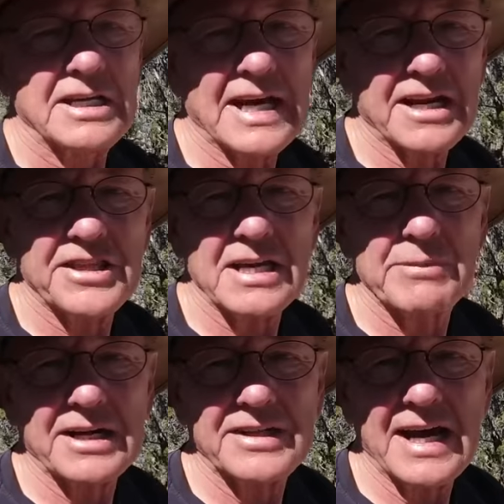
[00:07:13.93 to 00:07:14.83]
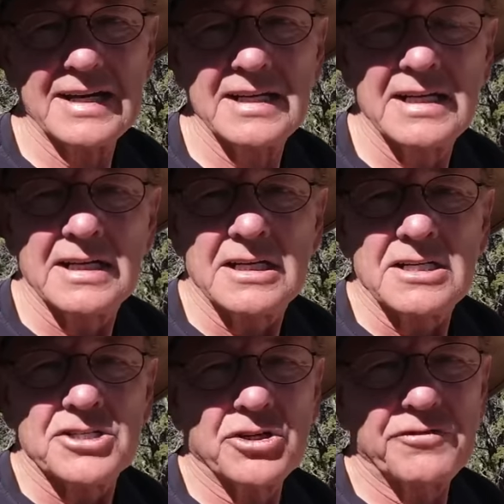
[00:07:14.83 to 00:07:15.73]
you got to think about that.
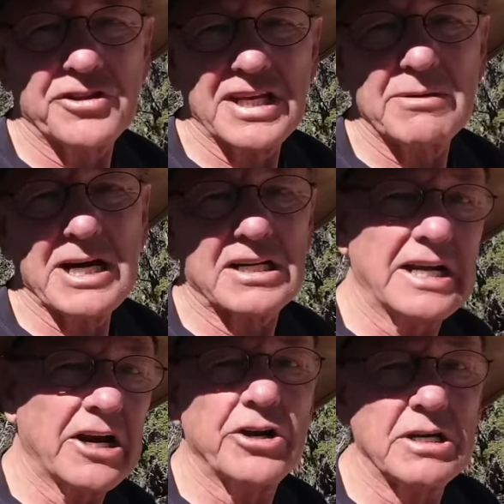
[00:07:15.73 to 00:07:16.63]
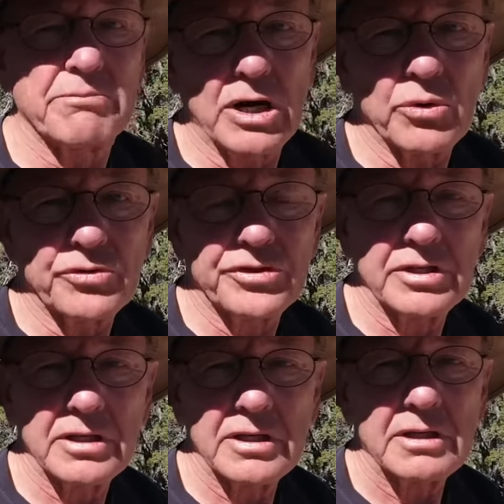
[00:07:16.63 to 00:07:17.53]
So if you're thinking about carrying
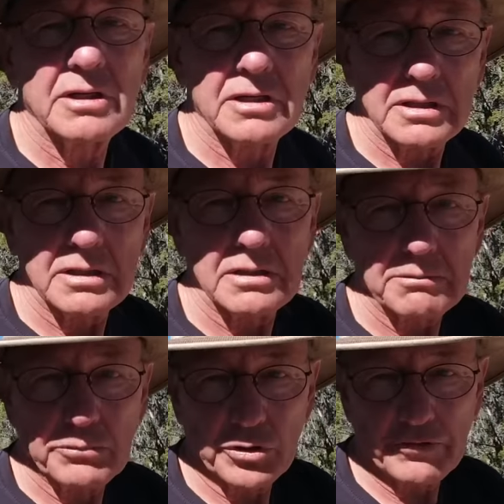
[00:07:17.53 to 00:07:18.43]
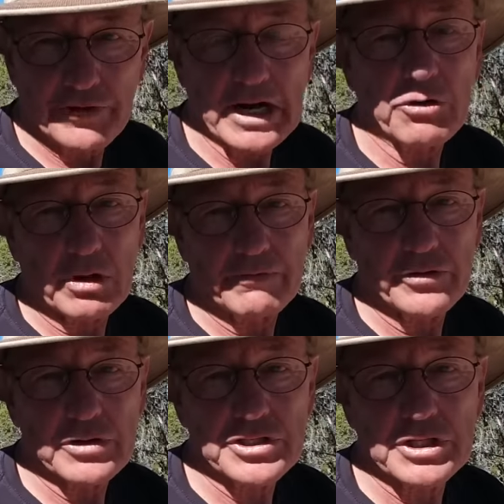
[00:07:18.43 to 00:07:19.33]
both, pull the firearm
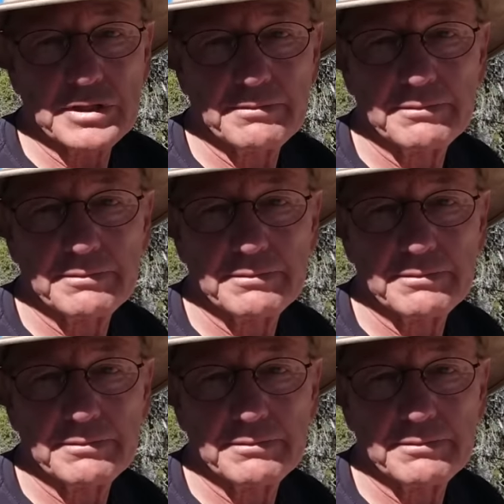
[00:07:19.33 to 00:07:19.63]
first.